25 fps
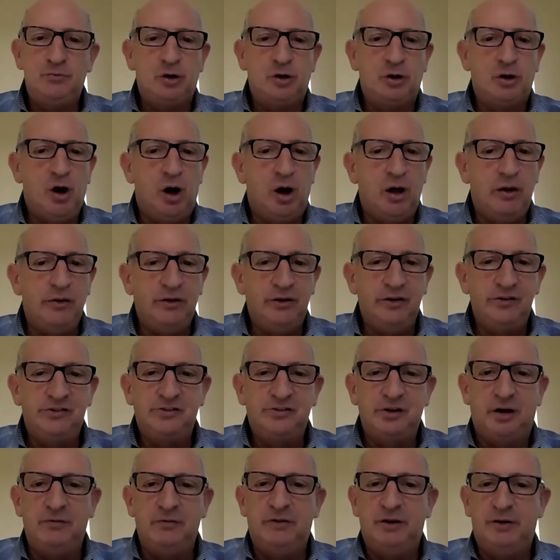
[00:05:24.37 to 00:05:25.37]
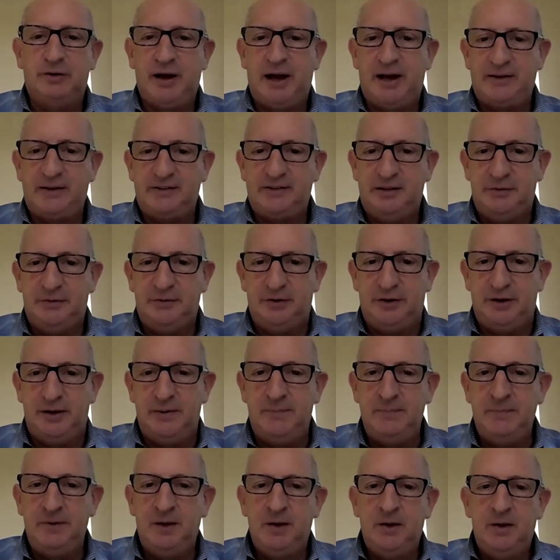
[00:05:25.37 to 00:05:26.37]
regardless of their
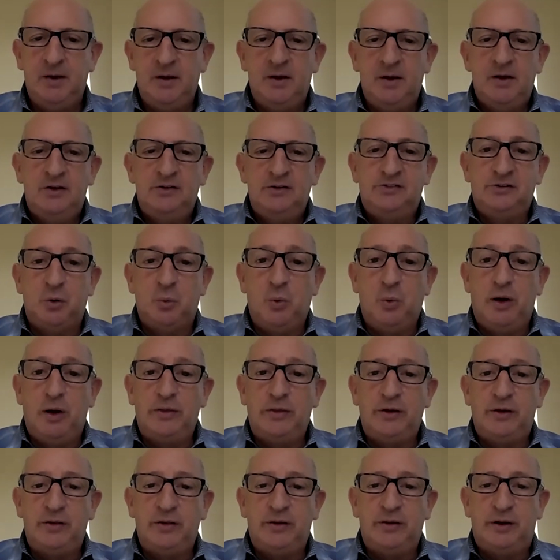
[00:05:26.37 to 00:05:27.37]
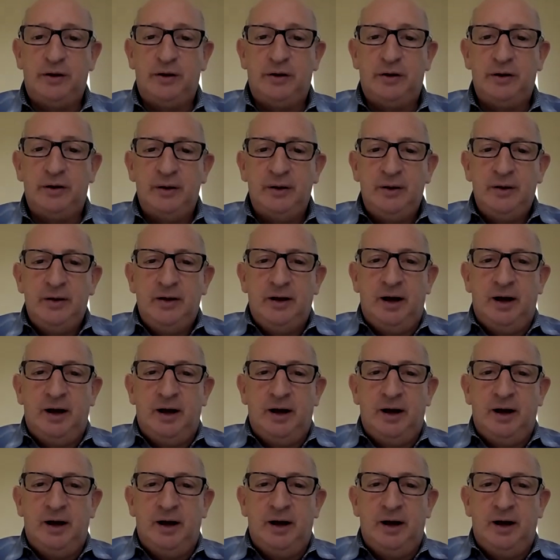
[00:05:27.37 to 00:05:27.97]
activity. So whether they're